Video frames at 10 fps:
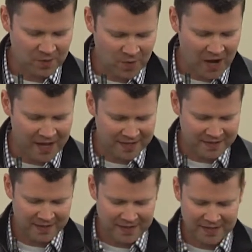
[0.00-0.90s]

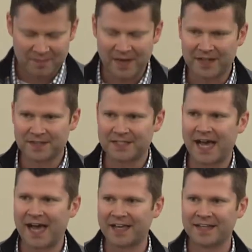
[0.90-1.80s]
O'Brien, Michael
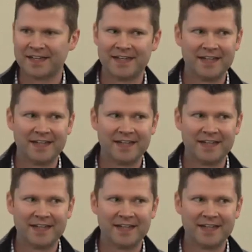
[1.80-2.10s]
Teig,